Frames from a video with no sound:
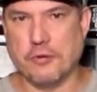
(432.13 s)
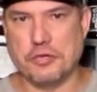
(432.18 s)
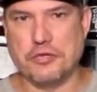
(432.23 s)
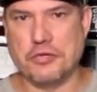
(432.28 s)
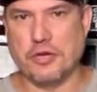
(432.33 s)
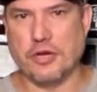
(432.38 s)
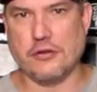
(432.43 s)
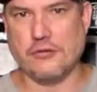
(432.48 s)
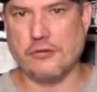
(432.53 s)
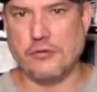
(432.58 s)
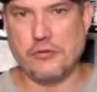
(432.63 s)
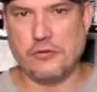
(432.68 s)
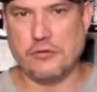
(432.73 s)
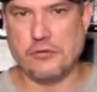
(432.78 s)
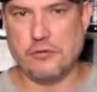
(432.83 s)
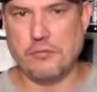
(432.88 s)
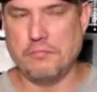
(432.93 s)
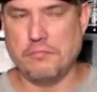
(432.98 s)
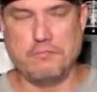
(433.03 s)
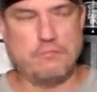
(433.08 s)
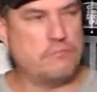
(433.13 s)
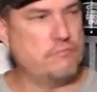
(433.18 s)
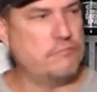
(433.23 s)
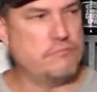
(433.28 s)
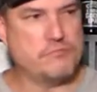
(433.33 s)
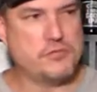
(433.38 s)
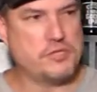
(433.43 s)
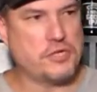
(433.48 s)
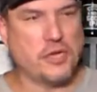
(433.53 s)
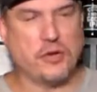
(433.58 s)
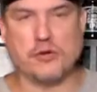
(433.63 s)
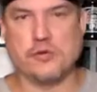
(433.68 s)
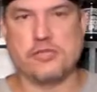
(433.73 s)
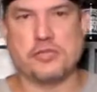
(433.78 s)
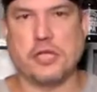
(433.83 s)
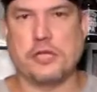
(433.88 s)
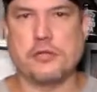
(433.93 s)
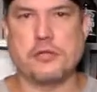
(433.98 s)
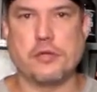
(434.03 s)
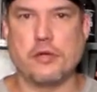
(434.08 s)
But she doesn't. She
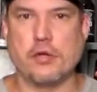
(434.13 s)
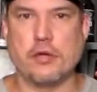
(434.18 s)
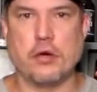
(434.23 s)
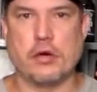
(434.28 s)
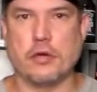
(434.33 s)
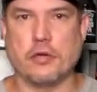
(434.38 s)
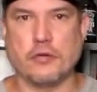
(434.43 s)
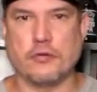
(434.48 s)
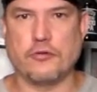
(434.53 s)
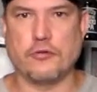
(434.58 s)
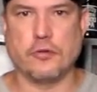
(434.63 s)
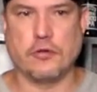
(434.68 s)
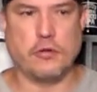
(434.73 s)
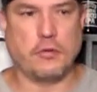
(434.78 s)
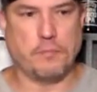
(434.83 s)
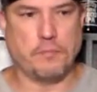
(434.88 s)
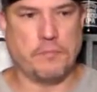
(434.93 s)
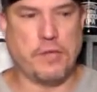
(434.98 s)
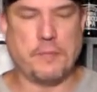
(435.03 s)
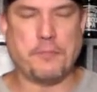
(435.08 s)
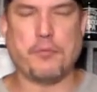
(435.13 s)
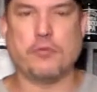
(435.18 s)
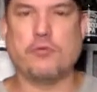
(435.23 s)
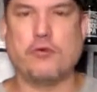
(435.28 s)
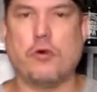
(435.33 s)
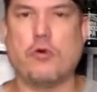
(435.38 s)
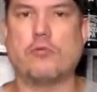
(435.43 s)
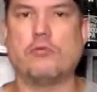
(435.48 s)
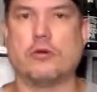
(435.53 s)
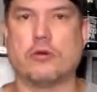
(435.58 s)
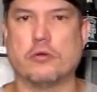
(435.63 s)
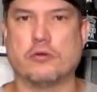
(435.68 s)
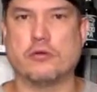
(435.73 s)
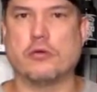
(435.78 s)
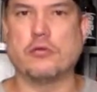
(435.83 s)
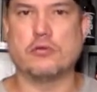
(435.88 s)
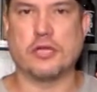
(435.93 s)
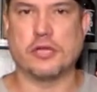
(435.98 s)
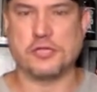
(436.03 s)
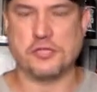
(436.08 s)
always stays in the yard. People
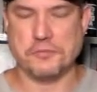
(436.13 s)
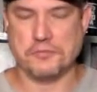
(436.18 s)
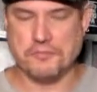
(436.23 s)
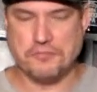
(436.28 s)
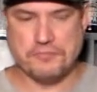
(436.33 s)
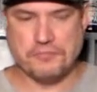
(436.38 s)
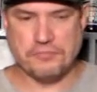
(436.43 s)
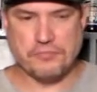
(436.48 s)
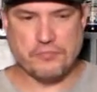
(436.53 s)
told us